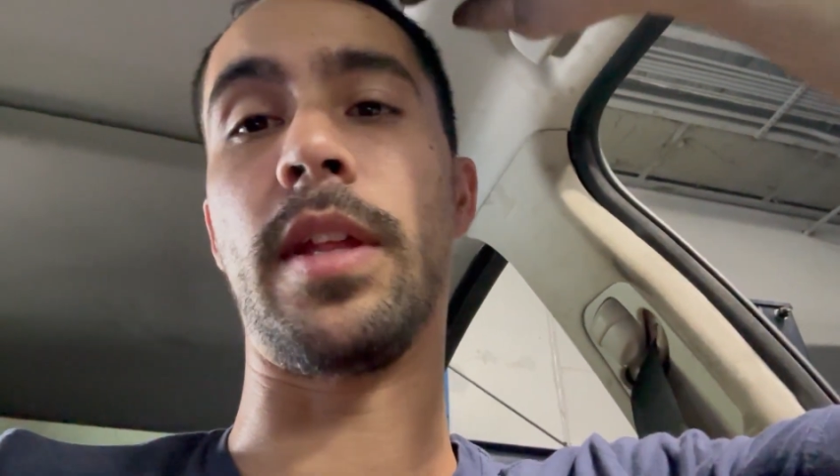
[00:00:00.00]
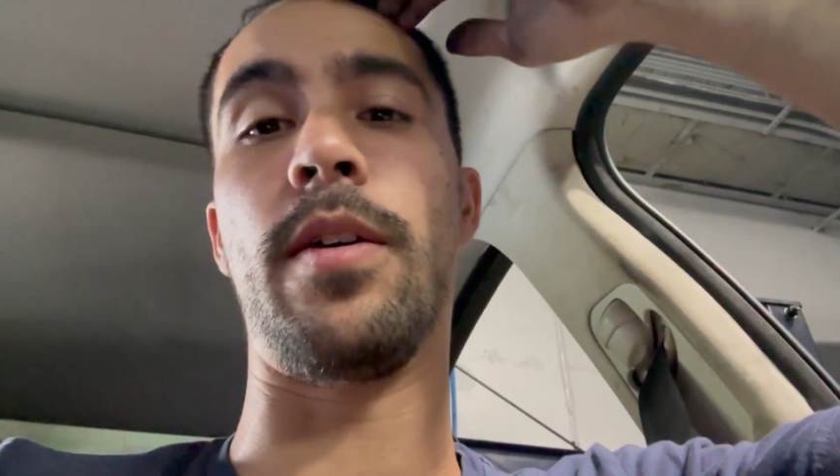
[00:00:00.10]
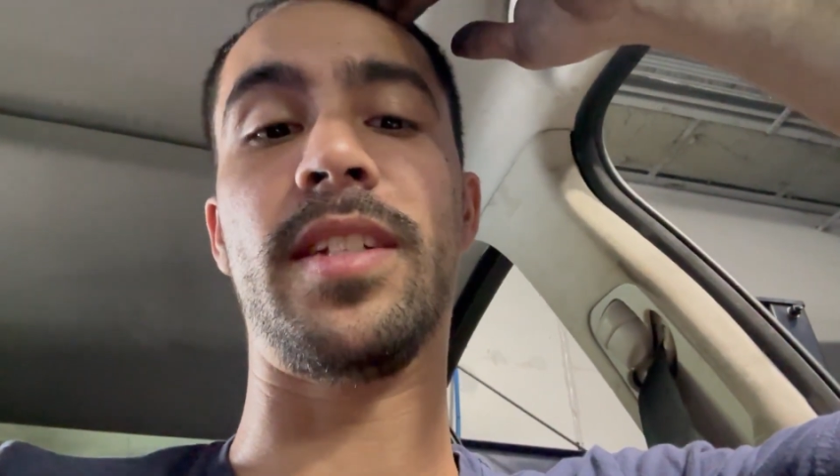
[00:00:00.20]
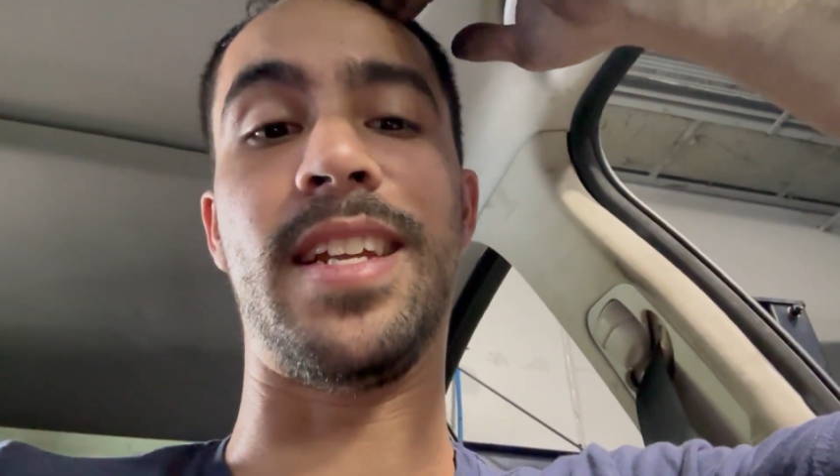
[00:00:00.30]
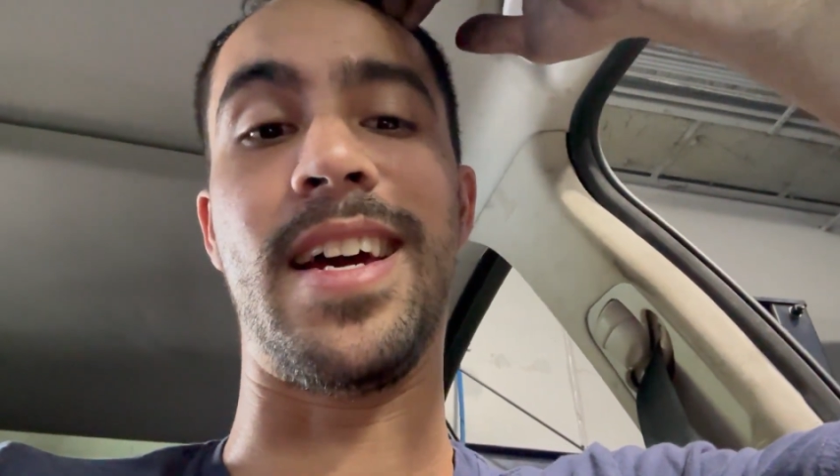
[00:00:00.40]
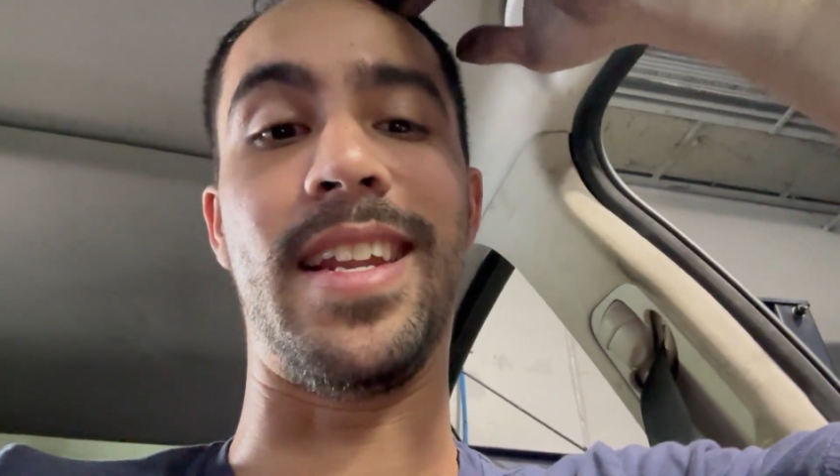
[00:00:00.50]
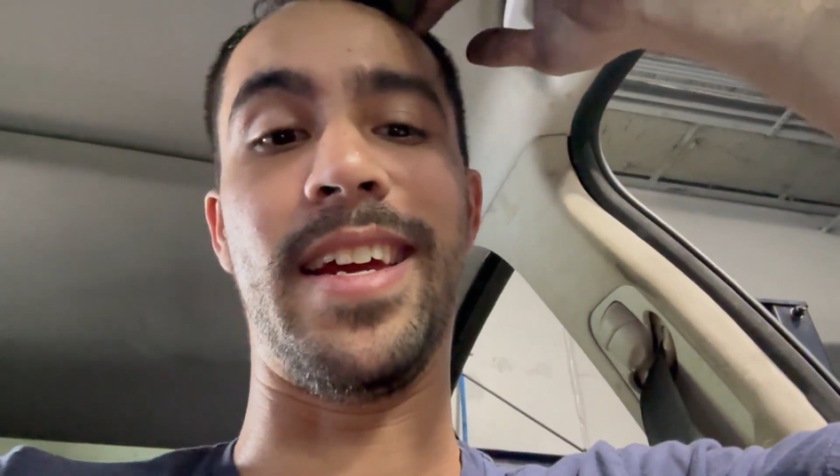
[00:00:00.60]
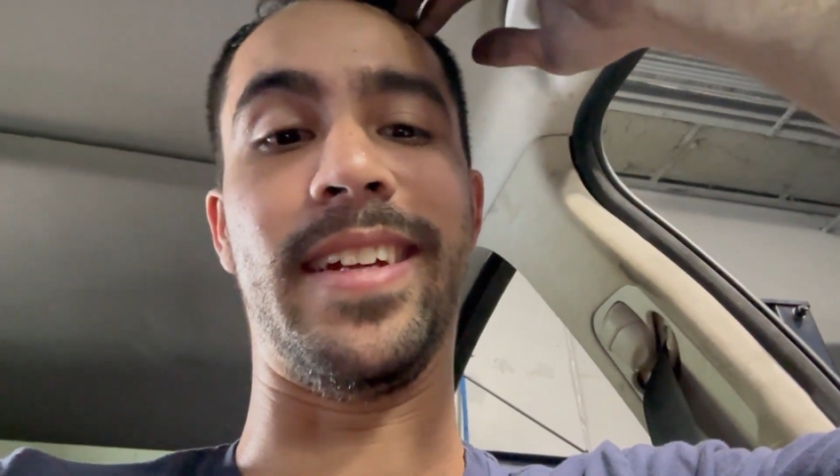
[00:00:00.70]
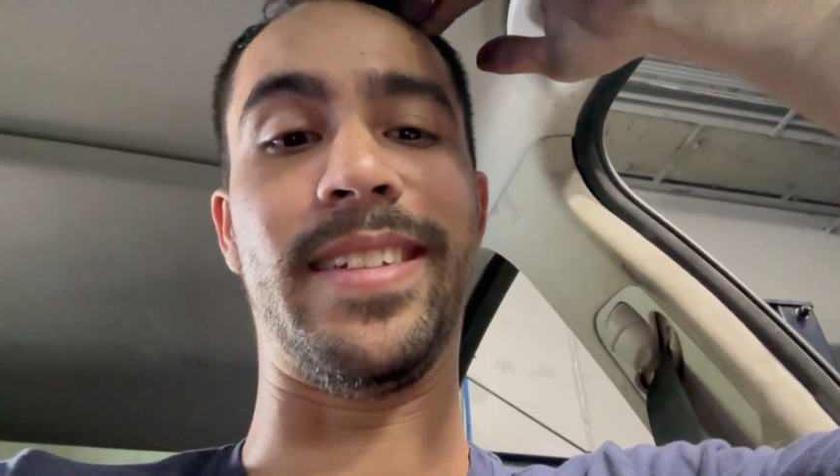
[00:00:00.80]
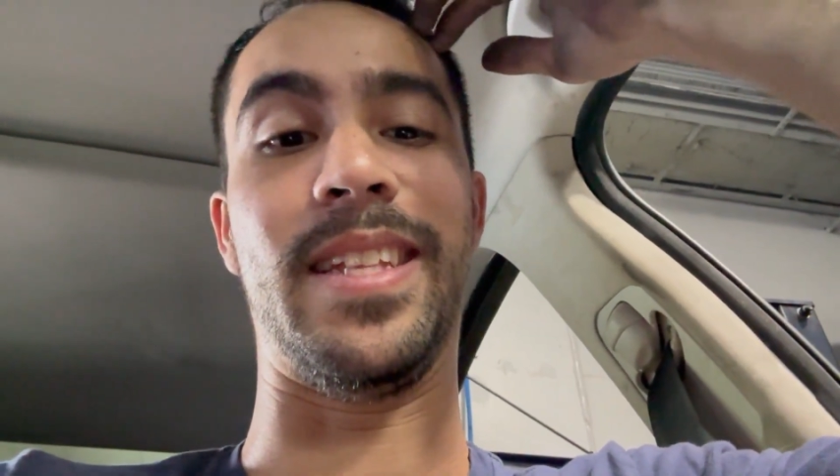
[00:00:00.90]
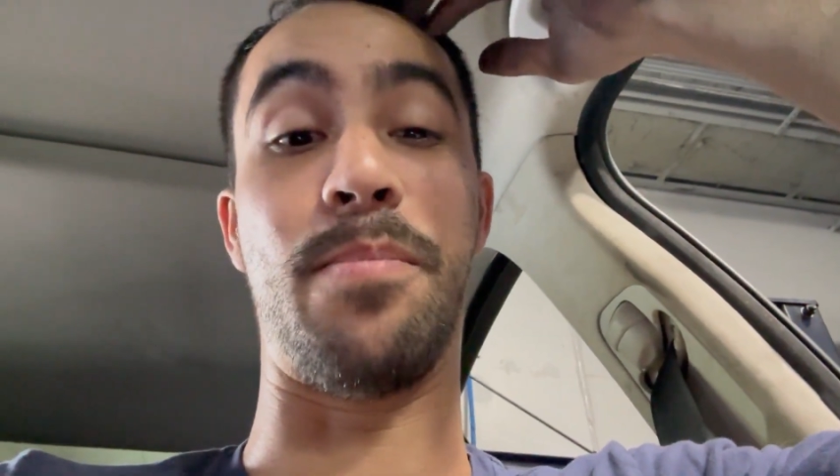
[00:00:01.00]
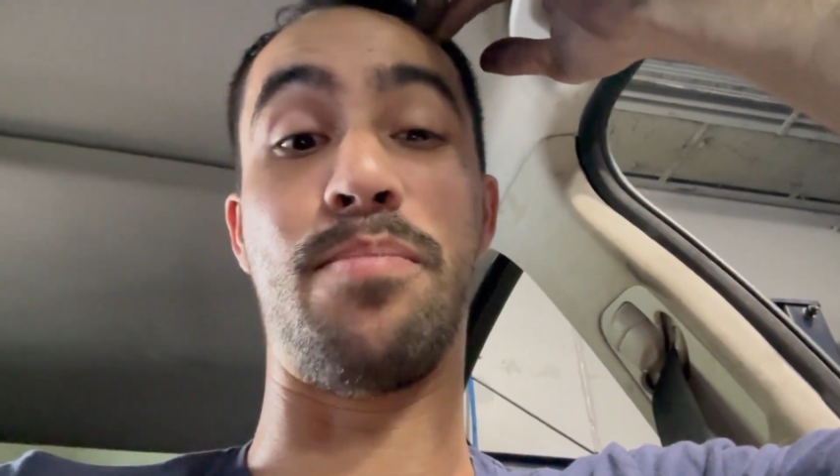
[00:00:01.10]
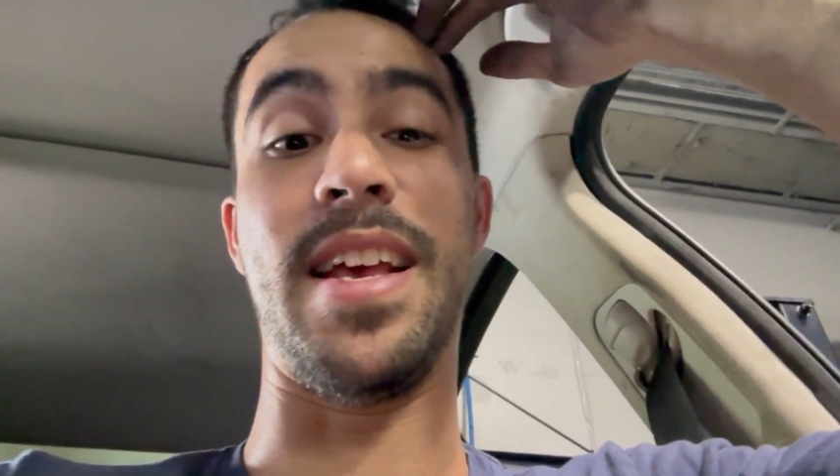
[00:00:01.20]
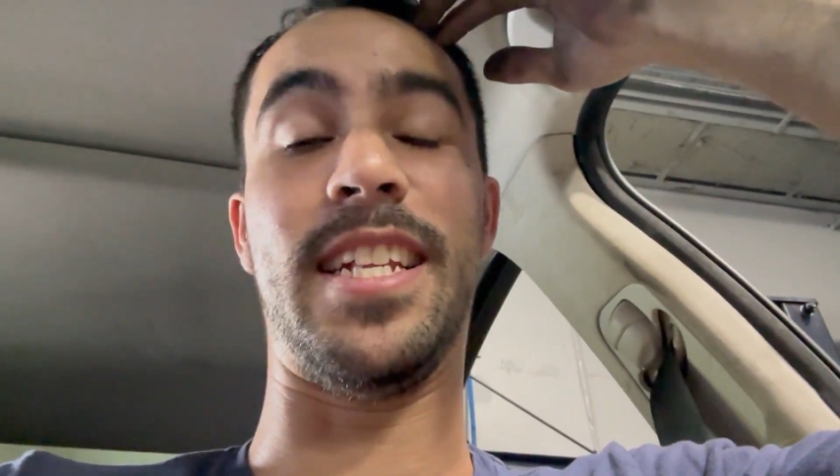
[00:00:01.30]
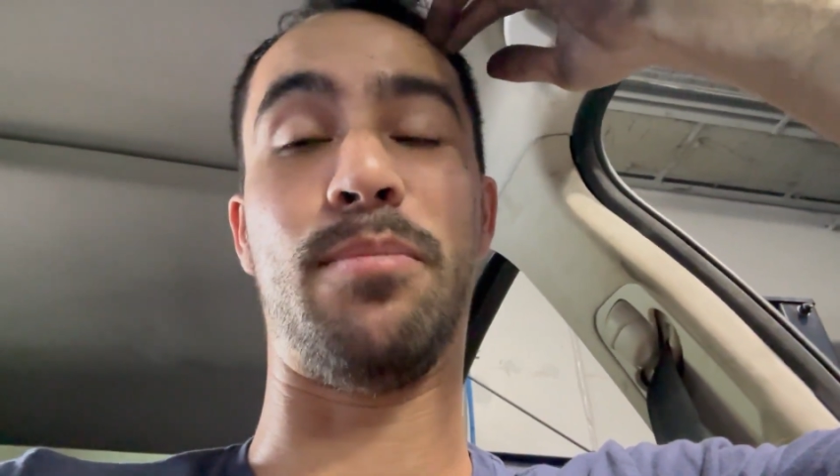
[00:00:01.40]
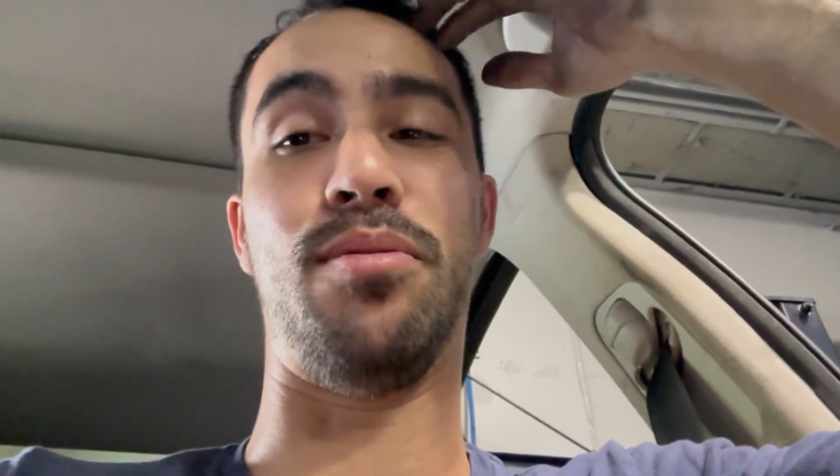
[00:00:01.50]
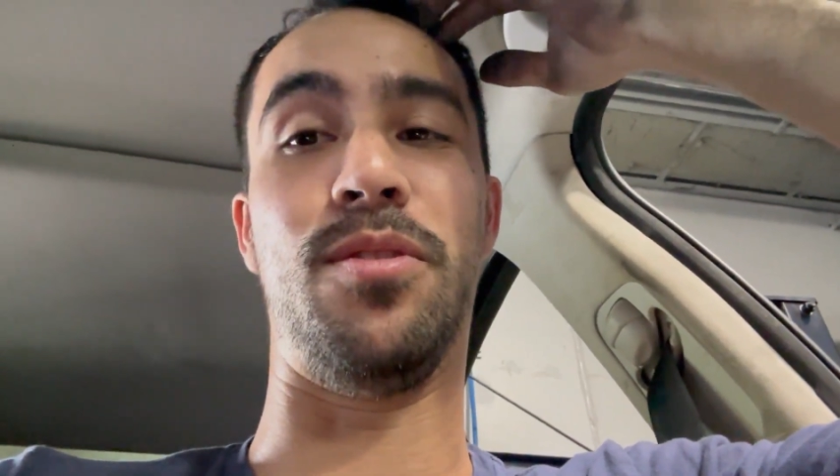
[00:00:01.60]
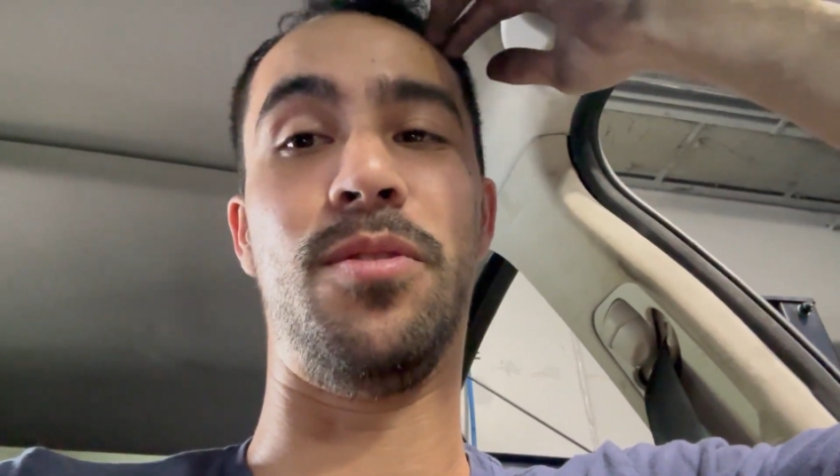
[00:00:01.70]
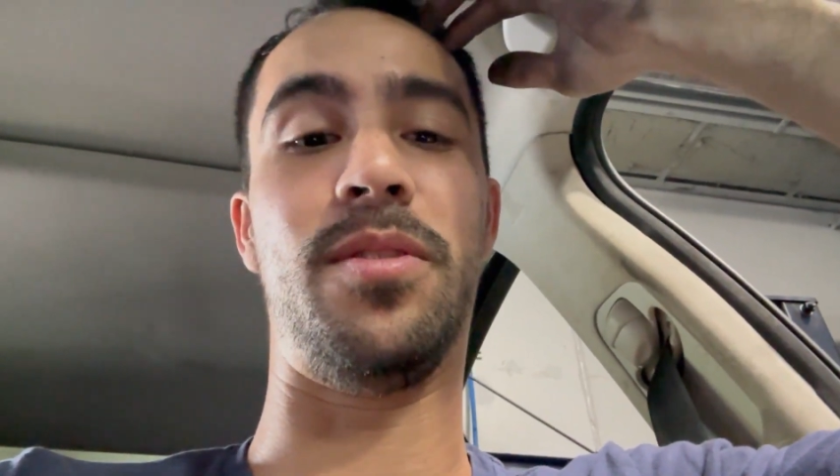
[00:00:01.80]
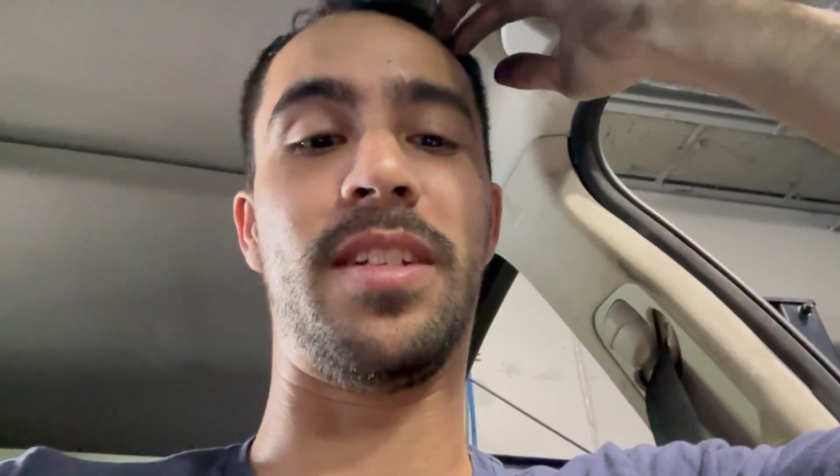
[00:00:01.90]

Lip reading: That was not like the best pulls,